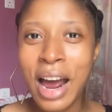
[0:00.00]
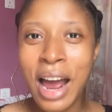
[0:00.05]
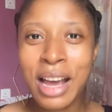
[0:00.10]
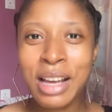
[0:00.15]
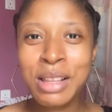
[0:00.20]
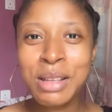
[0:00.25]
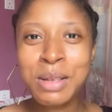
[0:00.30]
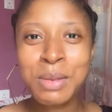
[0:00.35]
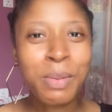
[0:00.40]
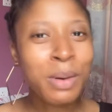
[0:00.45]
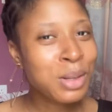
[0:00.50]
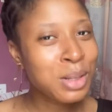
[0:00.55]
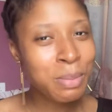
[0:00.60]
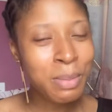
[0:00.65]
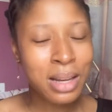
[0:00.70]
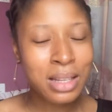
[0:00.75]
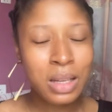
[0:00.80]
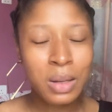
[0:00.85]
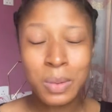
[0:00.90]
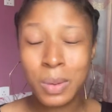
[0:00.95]
I speak to
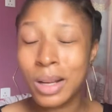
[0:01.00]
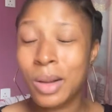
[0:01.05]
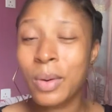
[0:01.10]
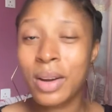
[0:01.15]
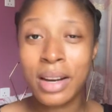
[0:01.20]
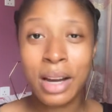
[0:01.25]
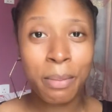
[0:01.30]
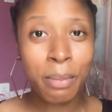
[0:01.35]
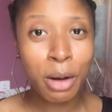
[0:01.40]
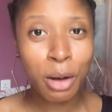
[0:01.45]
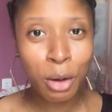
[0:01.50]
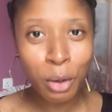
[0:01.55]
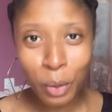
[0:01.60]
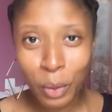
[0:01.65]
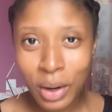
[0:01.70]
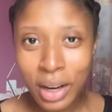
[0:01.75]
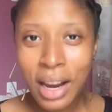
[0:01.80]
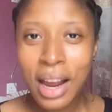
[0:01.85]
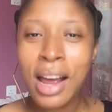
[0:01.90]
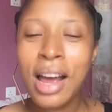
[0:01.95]
myself when I'm
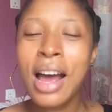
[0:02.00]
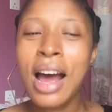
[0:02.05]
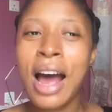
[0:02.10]
alone.